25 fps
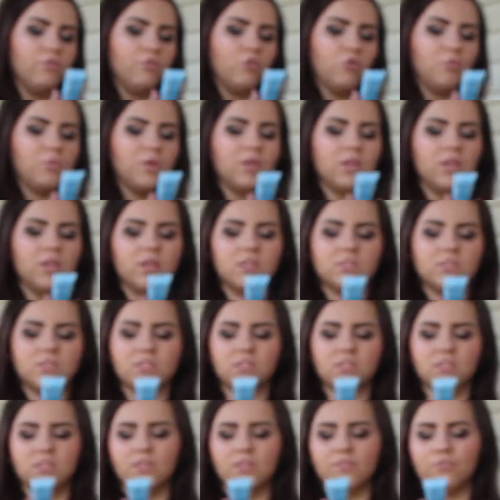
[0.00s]
formulas
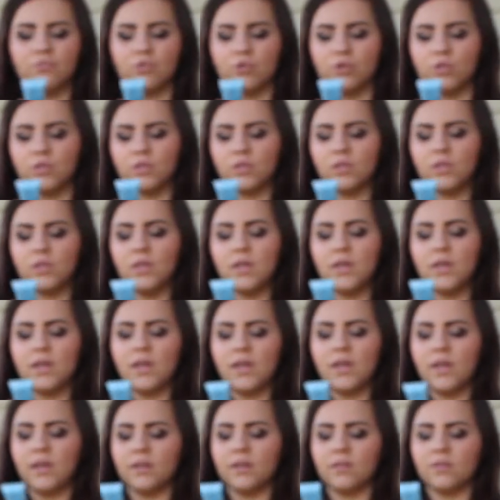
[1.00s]
delivered
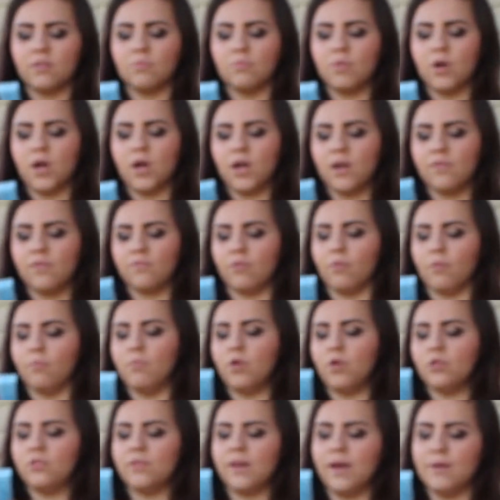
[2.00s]
and combined for
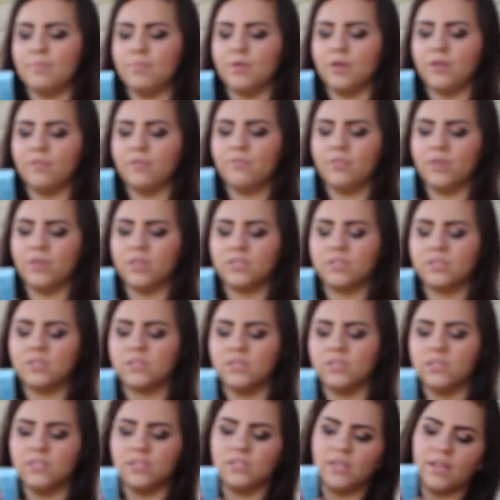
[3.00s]

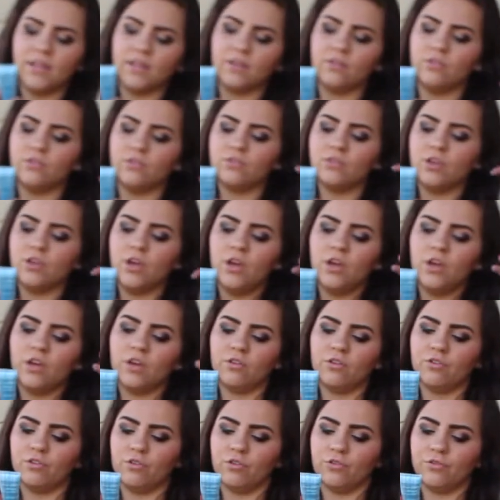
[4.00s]
multi-benefits, detangles,
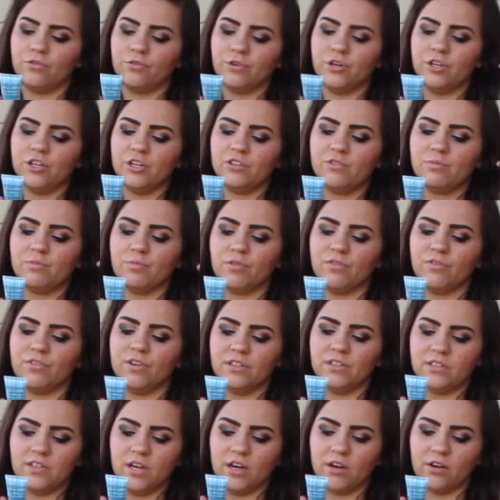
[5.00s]
controls frizz,
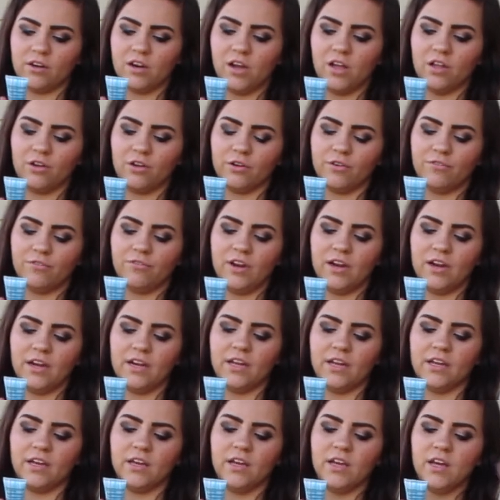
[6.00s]
prevents hair color
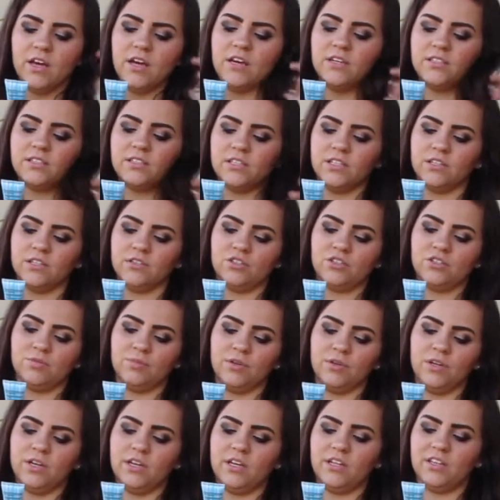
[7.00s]
fading, seals
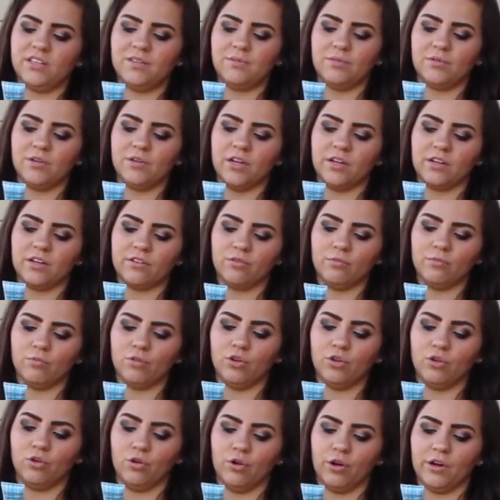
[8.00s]
split ends, protects from
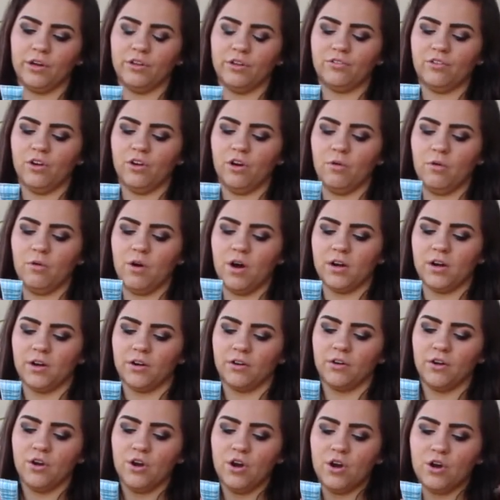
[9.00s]
chlorine and salt
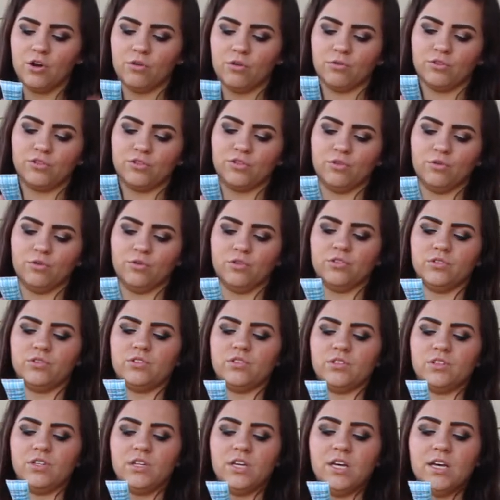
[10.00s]
water,
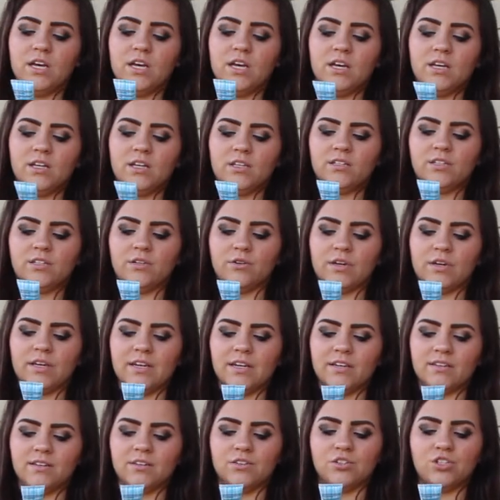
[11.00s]
restores
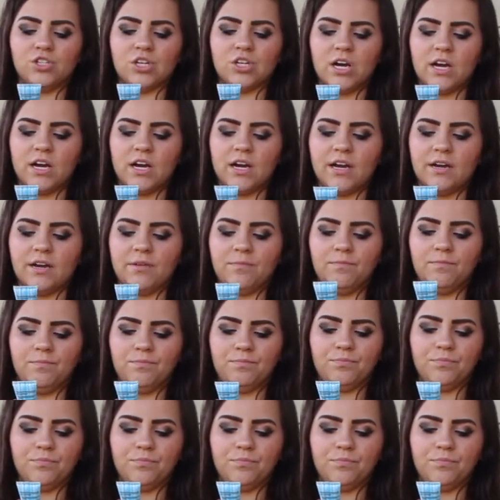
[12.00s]
silkiness and shine,